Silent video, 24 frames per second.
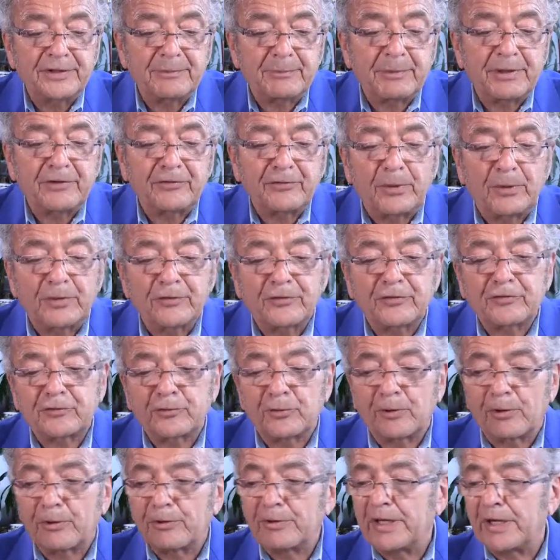I mean, it's one
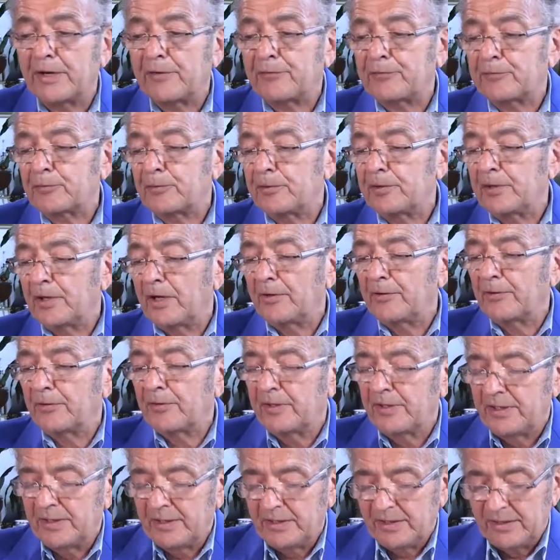story after
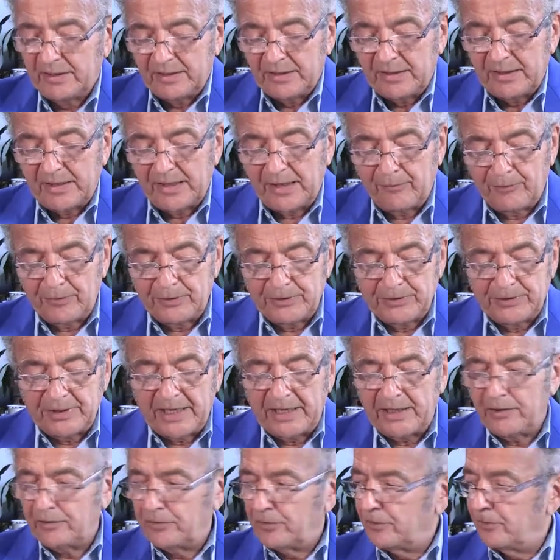another every
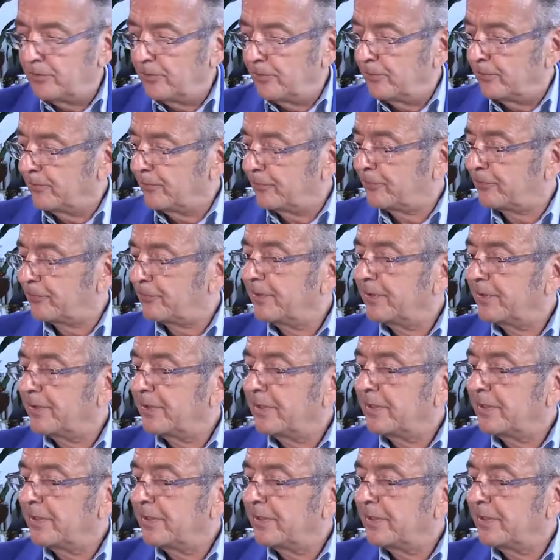day in the news.